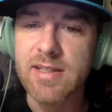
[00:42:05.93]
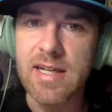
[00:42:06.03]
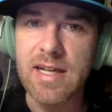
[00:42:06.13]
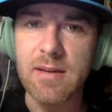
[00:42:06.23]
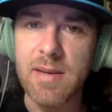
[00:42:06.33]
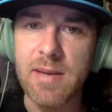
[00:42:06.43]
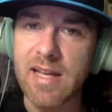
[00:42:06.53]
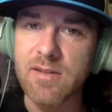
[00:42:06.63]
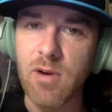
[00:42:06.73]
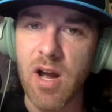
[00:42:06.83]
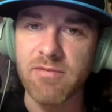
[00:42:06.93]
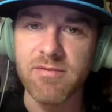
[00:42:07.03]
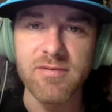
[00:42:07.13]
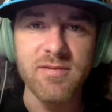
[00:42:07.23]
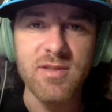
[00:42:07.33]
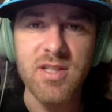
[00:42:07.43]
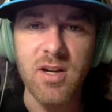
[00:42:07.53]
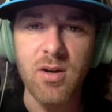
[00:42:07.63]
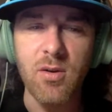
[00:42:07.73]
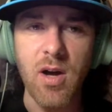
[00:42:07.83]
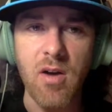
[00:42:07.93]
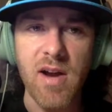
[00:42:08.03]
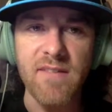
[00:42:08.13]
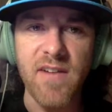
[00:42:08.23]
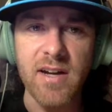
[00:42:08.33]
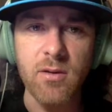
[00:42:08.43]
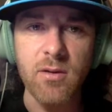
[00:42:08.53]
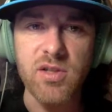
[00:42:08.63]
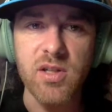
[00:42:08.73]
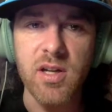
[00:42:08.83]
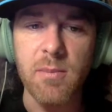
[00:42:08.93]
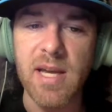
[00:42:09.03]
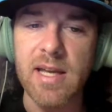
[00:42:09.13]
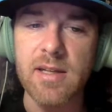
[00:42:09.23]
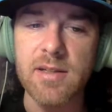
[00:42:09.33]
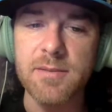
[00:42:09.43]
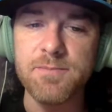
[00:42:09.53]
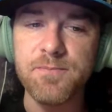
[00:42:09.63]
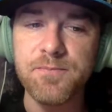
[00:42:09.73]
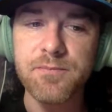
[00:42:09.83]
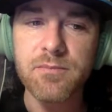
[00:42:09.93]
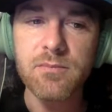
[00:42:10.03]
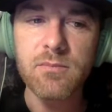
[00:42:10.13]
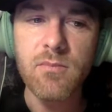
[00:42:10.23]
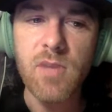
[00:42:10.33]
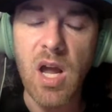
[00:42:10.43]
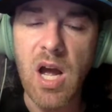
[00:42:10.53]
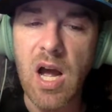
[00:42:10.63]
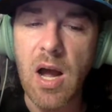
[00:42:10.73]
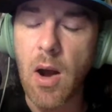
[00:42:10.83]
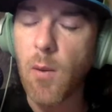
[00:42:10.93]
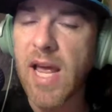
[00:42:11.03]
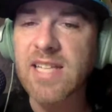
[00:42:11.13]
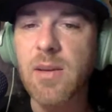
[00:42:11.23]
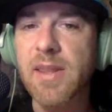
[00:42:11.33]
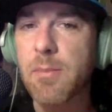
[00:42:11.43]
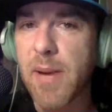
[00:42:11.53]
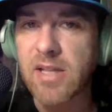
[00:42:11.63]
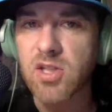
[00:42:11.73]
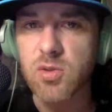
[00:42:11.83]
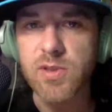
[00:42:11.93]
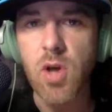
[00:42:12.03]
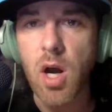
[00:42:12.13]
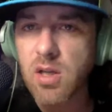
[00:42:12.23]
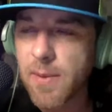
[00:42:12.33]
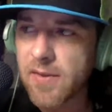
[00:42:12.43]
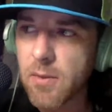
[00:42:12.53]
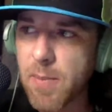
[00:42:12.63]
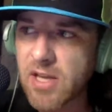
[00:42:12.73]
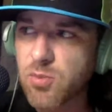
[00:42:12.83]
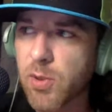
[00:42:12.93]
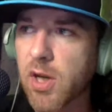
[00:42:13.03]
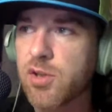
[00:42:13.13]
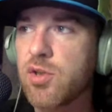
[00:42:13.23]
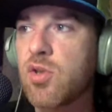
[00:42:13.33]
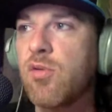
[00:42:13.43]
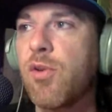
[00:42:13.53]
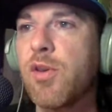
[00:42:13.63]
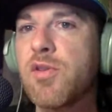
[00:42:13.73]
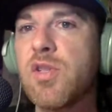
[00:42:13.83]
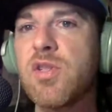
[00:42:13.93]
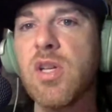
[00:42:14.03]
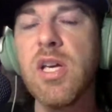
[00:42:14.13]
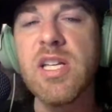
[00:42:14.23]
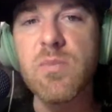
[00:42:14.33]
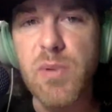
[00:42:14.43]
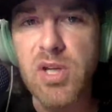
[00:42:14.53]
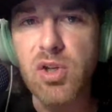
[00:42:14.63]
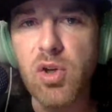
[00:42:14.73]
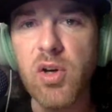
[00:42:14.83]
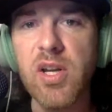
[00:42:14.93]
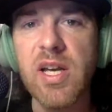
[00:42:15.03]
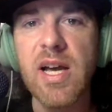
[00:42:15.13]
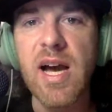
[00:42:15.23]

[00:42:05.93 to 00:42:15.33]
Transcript: Man, rough. So, all right. Final question here, man. I want to ask about the bench, because we talked about the bench production so far this season. It's been good.